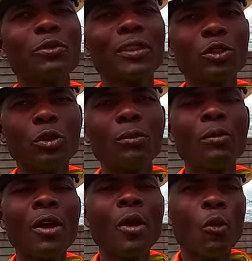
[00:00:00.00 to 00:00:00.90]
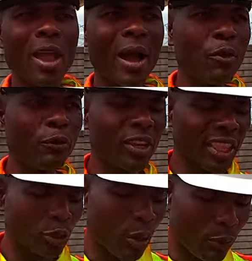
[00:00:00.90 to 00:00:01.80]
of the job. We are moving
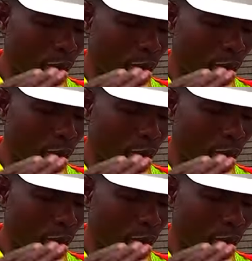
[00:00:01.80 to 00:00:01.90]
the job